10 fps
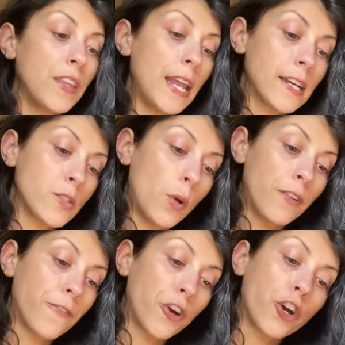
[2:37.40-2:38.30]
next one
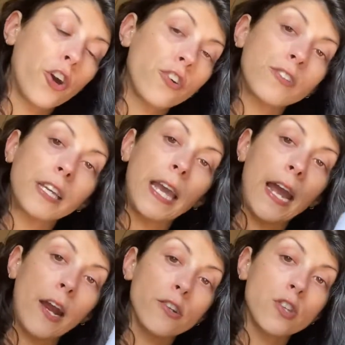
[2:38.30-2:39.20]
for curly
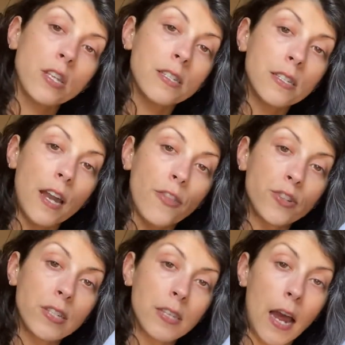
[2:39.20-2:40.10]
hair. So this is another
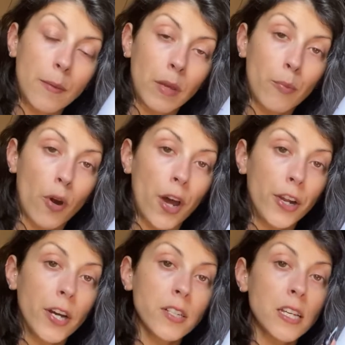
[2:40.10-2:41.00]
Design Me product.